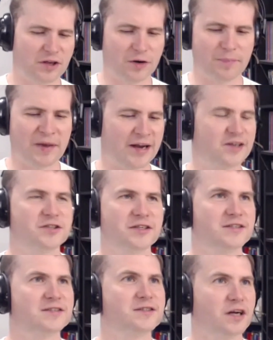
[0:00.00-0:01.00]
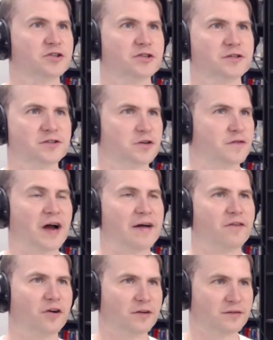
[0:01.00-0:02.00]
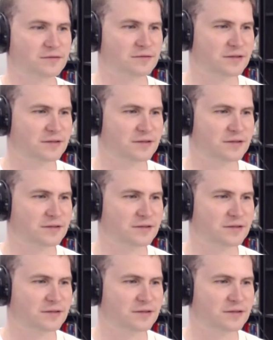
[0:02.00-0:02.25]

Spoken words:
manage these dungeon survival